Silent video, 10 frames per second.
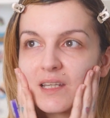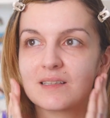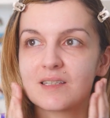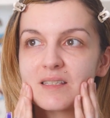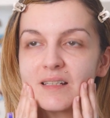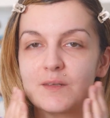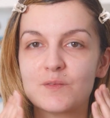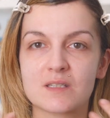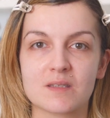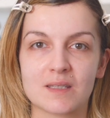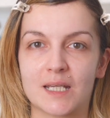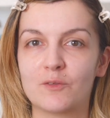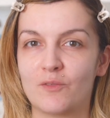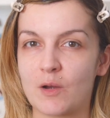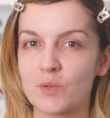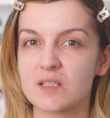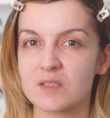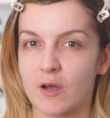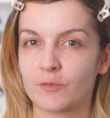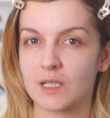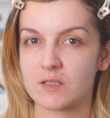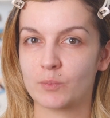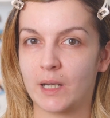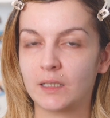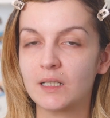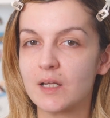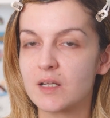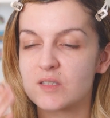this leaves the skin very soft as well,